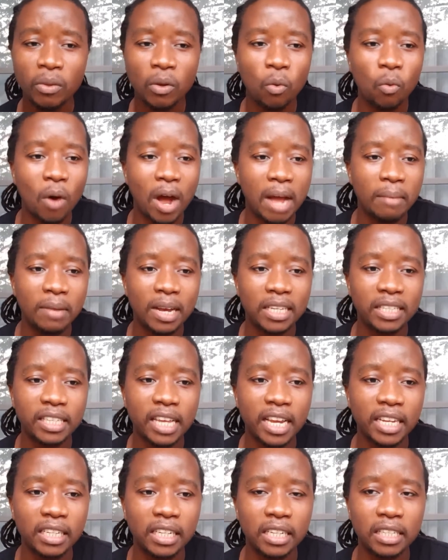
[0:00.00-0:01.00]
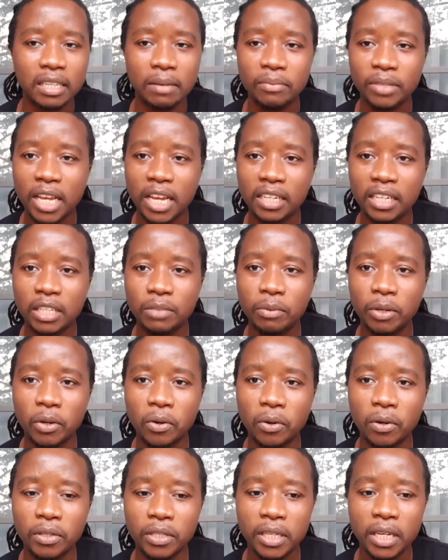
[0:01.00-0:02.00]
Why am I saying this? I'm saying this
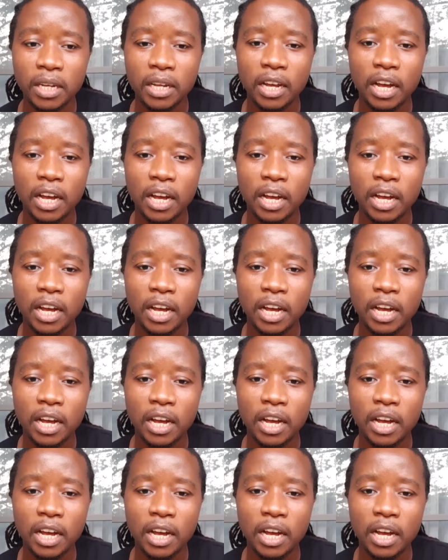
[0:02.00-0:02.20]
because